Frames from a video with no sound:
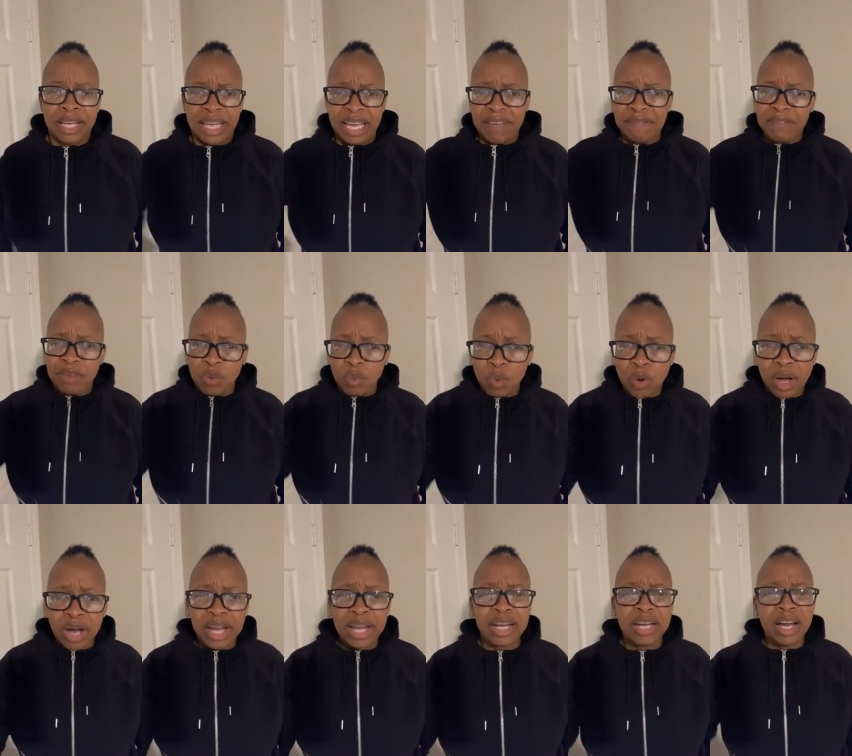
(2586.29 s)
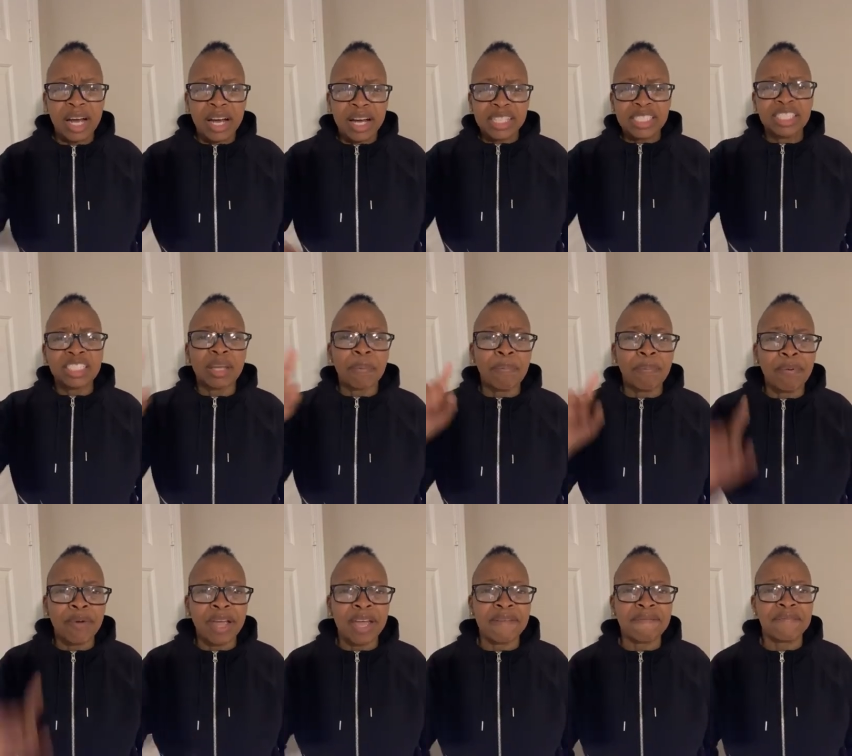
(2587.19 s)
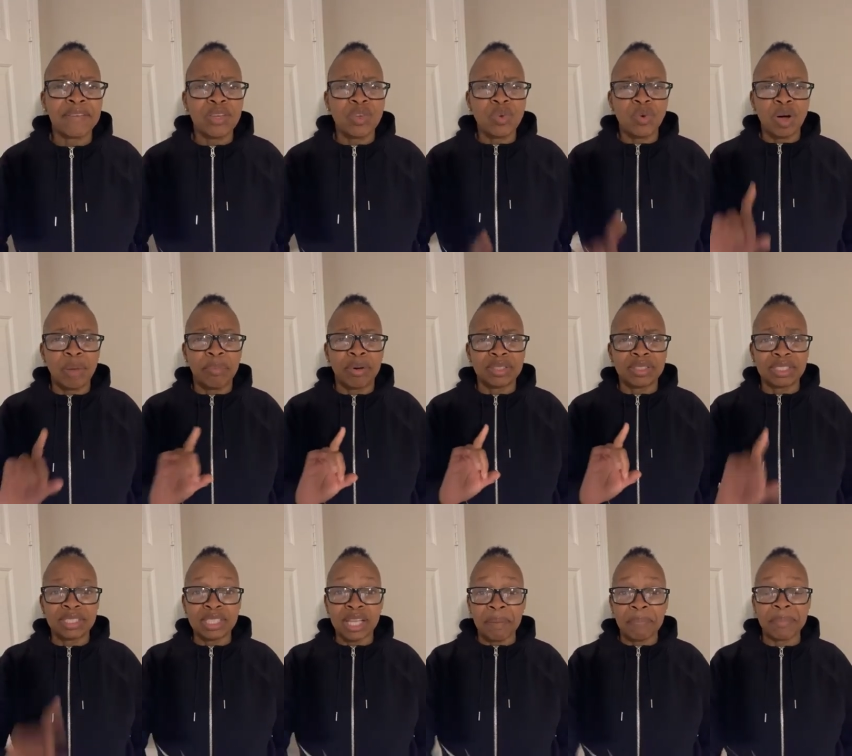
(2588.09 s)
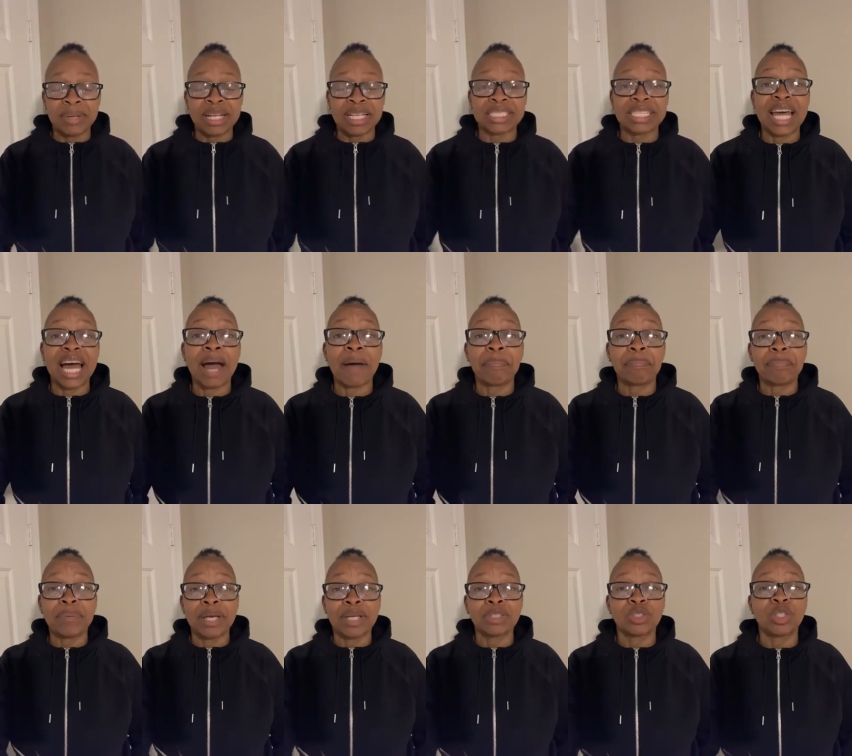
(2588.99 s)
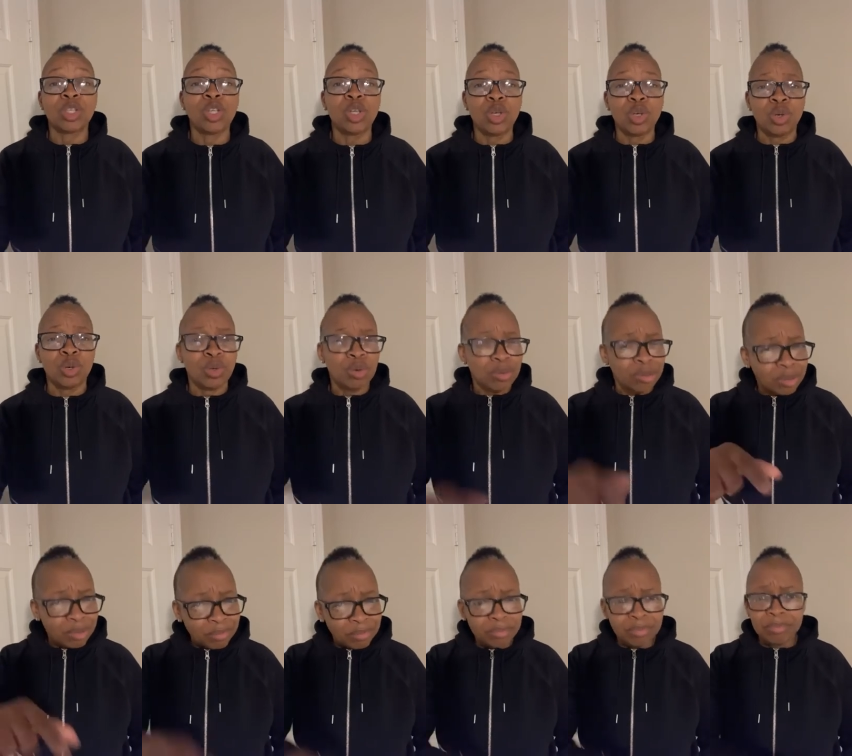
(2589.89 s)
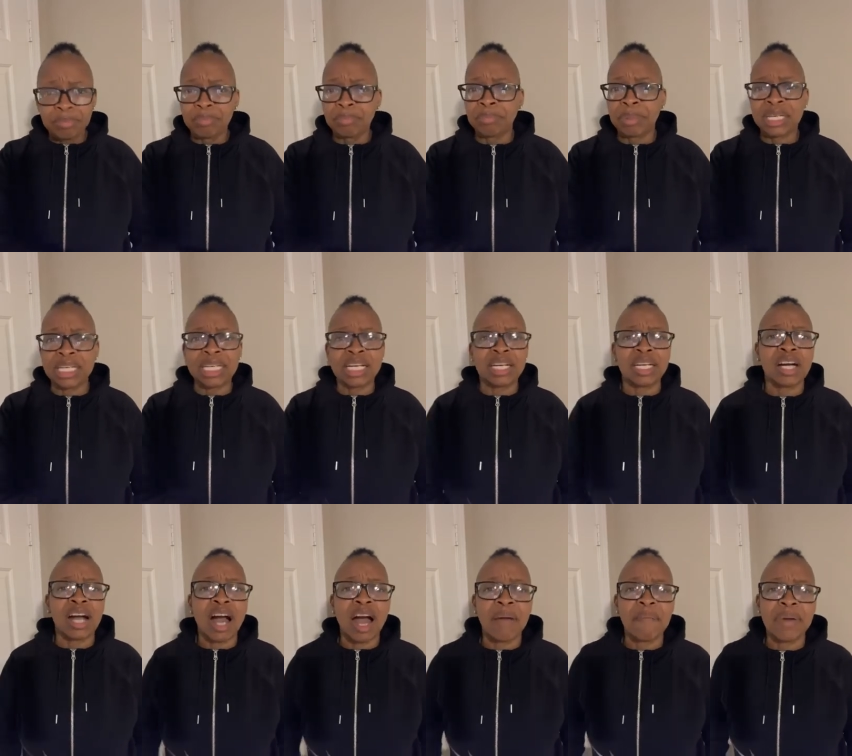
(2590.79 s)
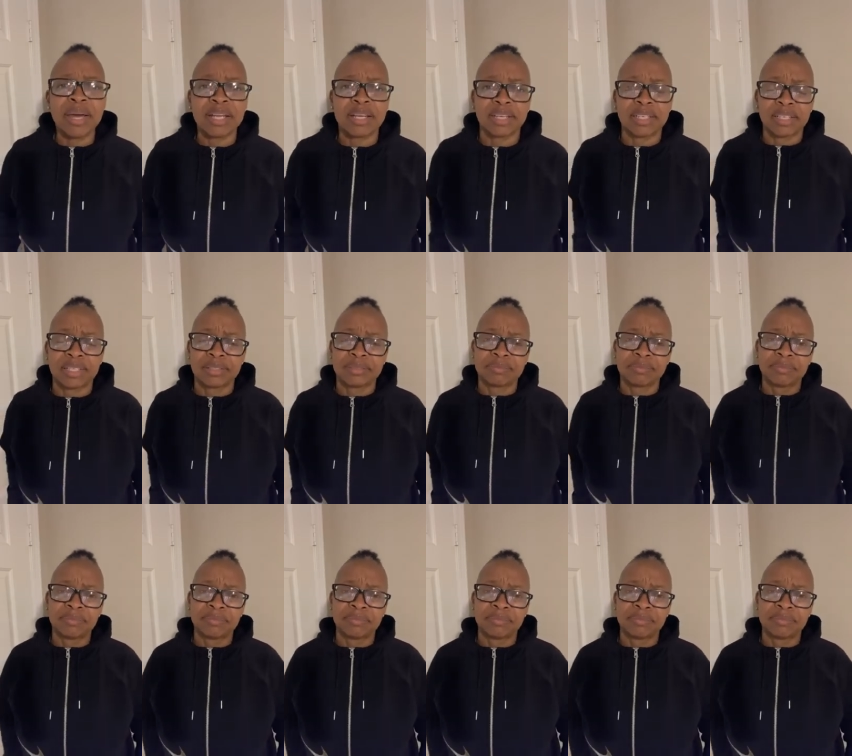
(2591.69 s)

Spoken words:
If you want us to pray for you about something that's happening to you, put it in the comment.